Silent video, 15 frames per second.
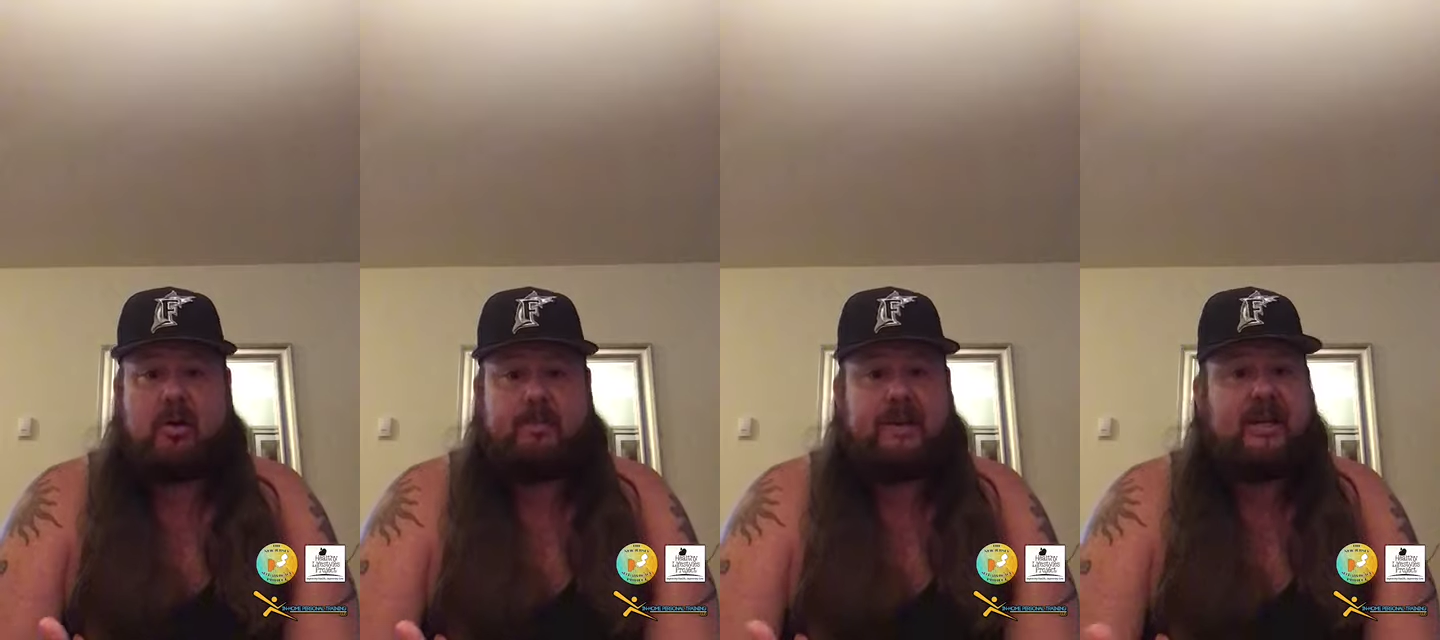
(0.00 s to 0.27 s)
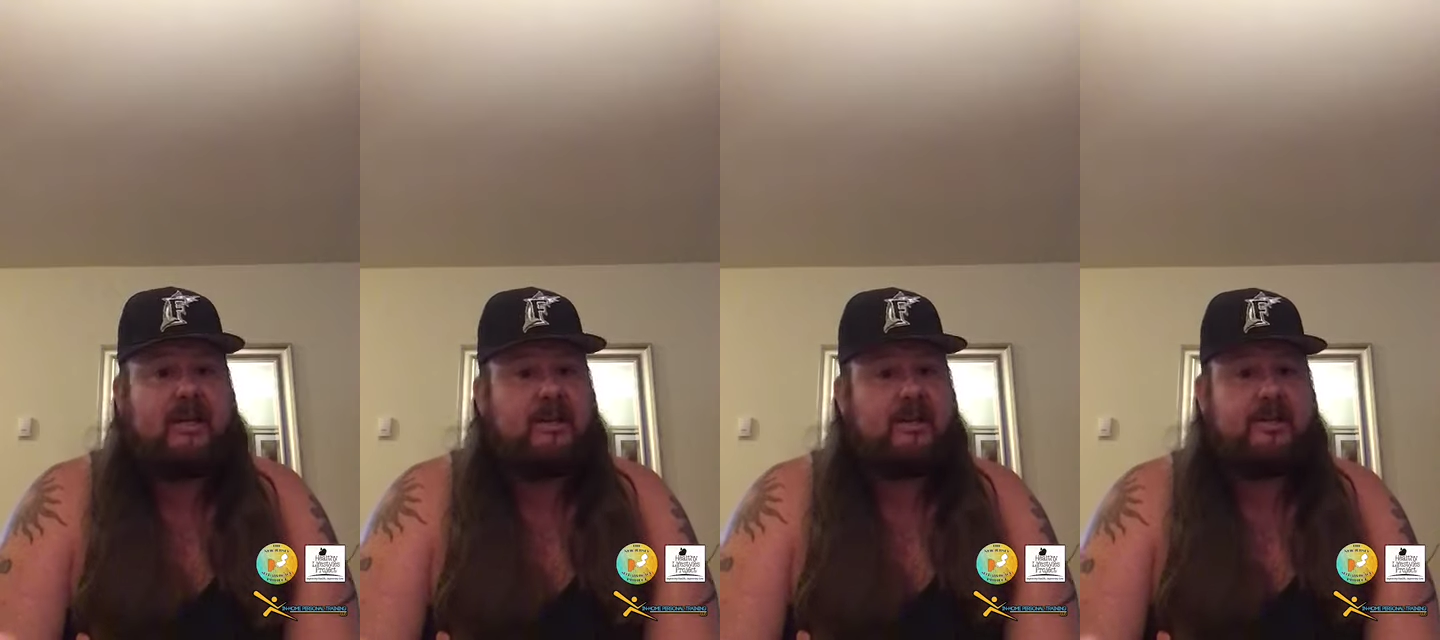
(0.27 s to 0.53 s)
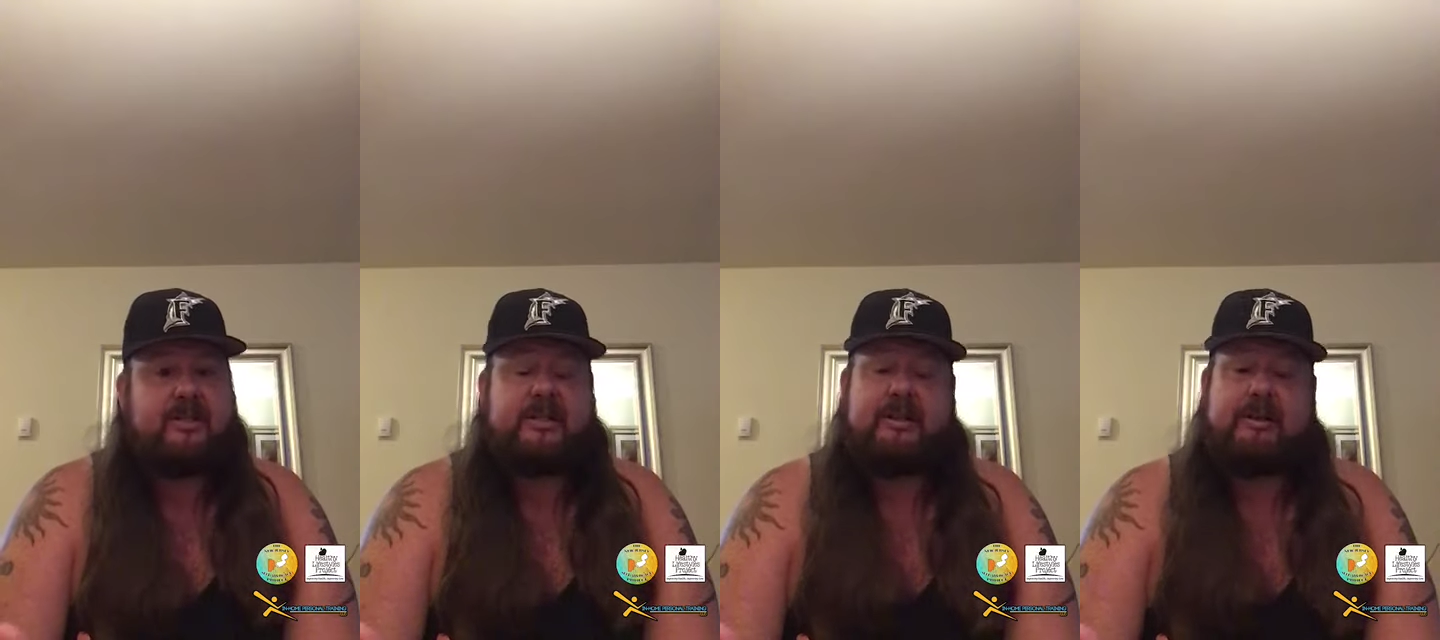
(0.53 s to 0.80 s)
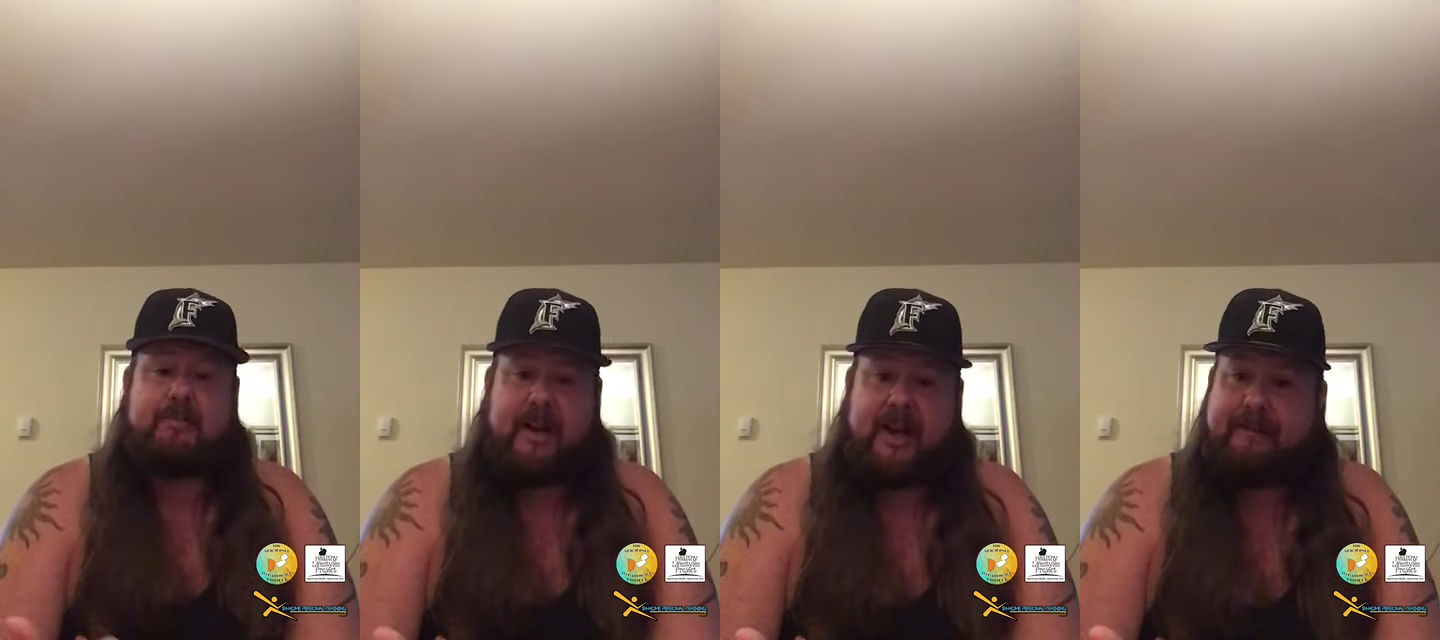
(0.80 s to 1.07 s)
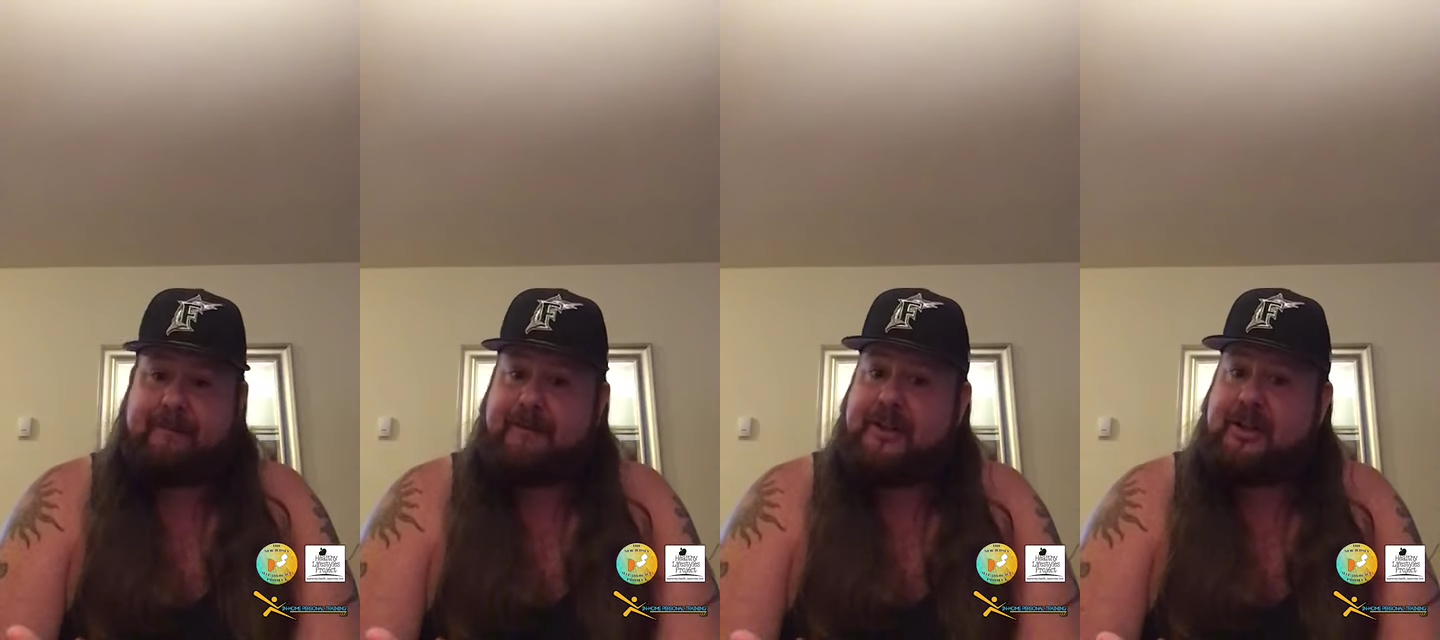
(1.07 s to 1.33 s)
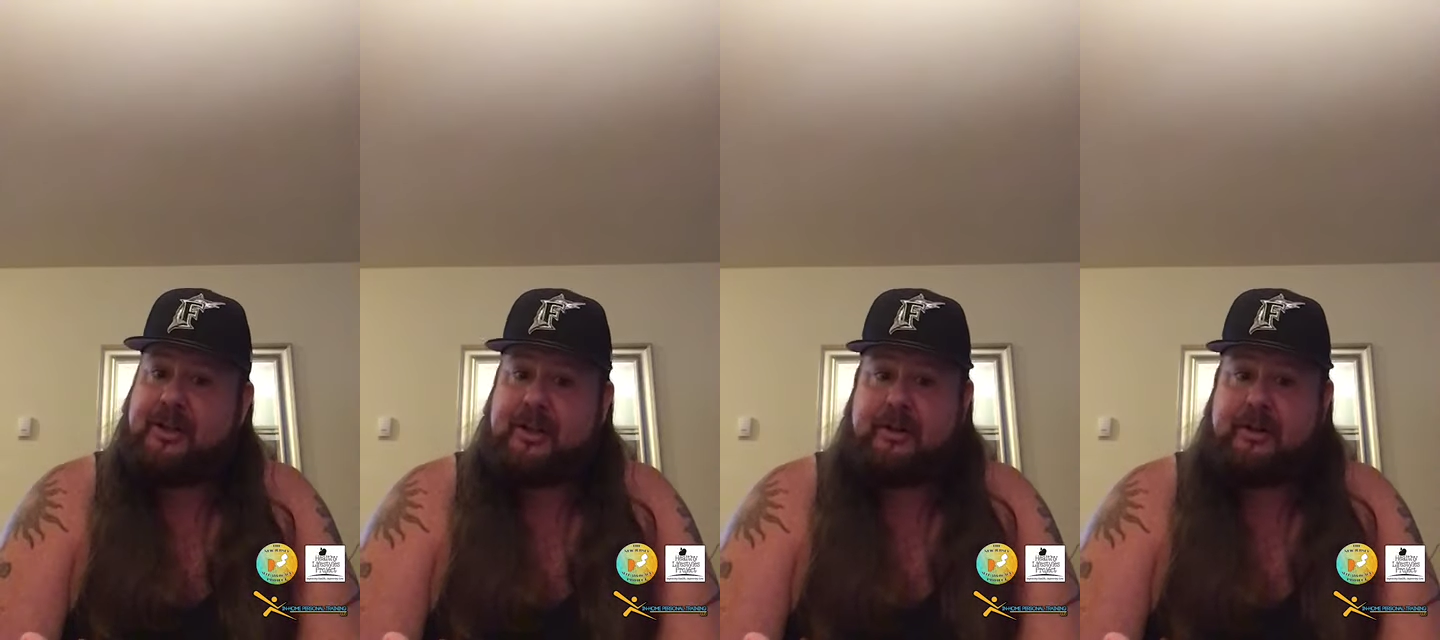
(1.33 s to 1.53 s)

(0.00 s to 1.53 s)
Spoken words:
because you might feel